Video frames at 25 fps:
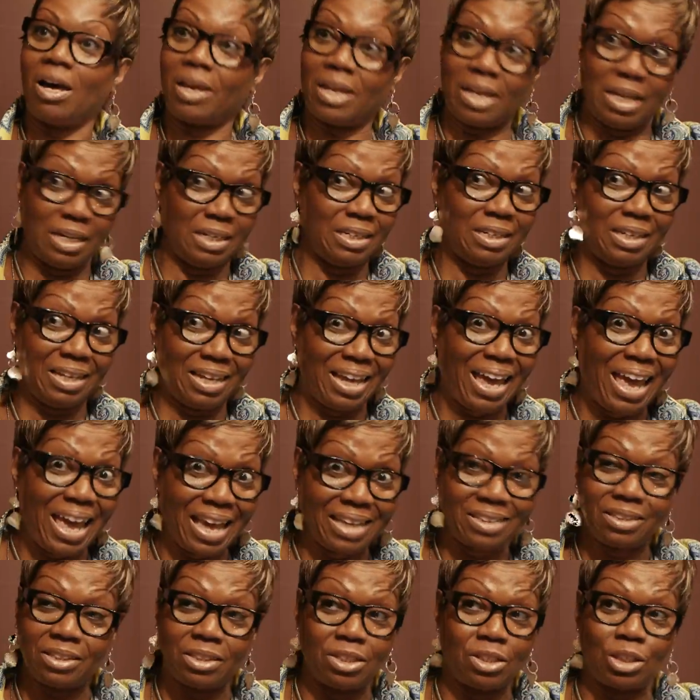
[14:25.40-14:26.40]
in
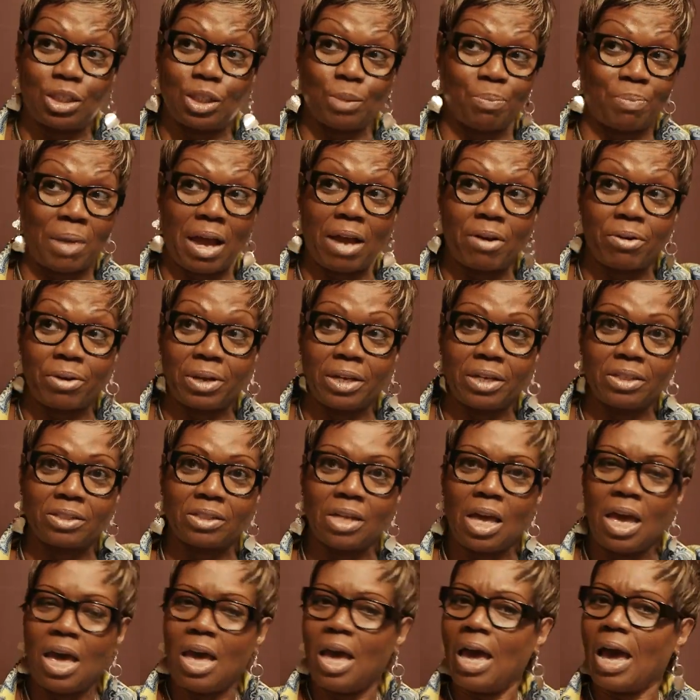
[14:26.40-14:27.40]
essence barriers.
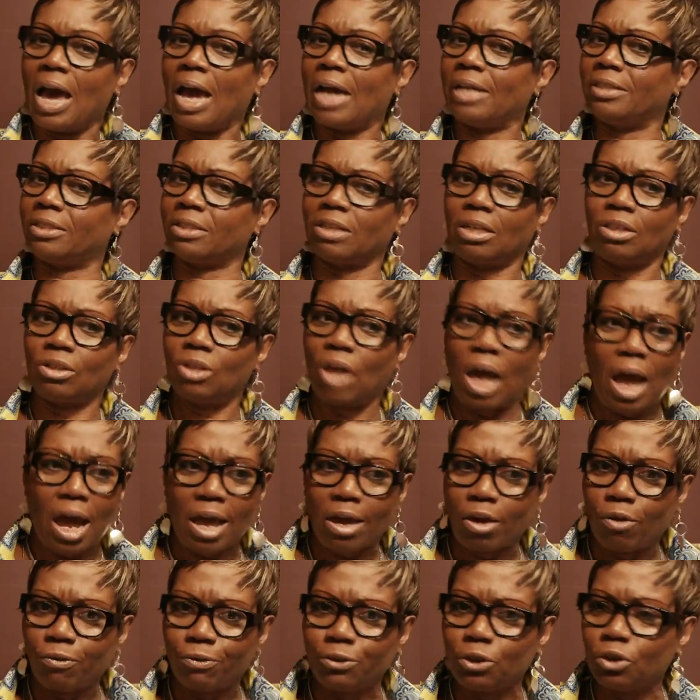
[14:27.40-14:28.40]
And
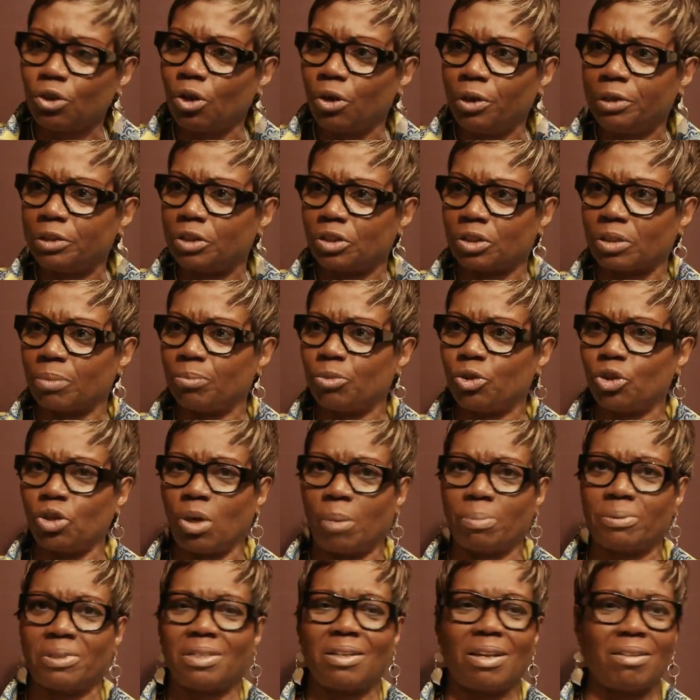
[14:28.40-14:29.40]
I often go into some
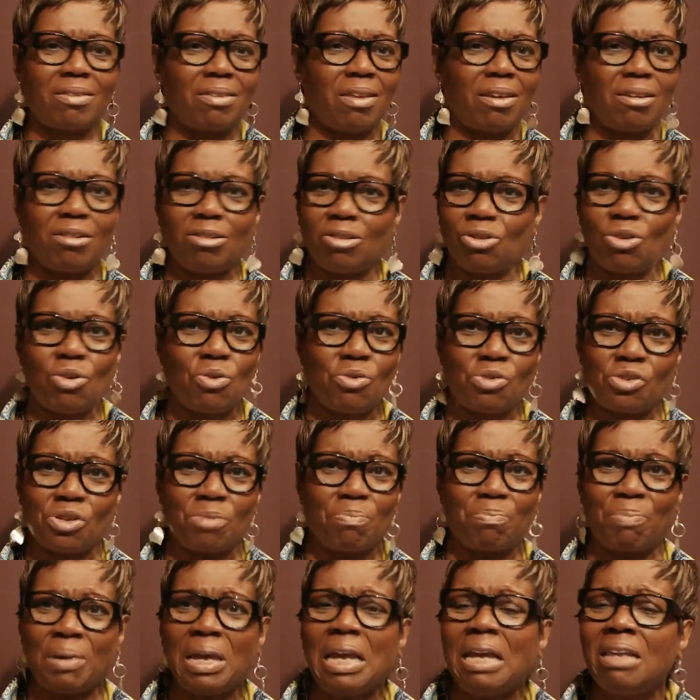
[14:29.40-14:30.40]
shops and I think, you
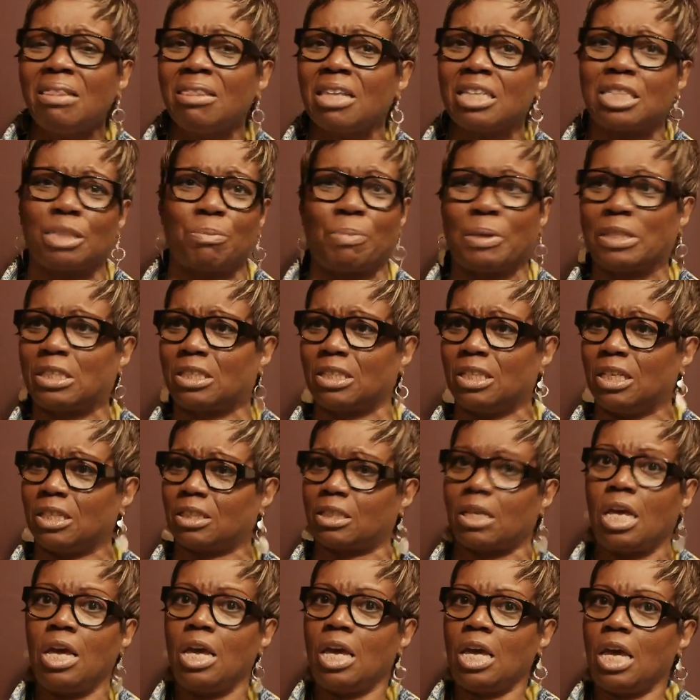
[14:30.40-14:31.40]
shouldn't be in this business
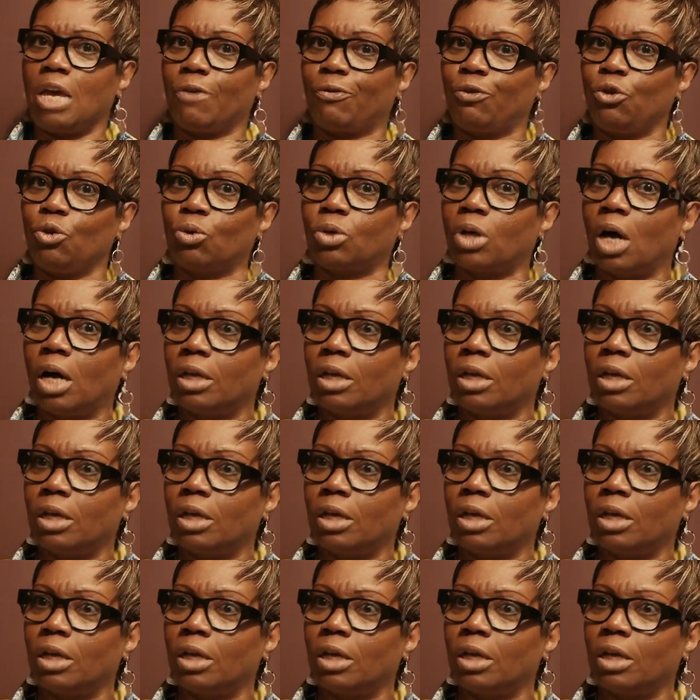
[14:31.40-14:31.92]
if you can't.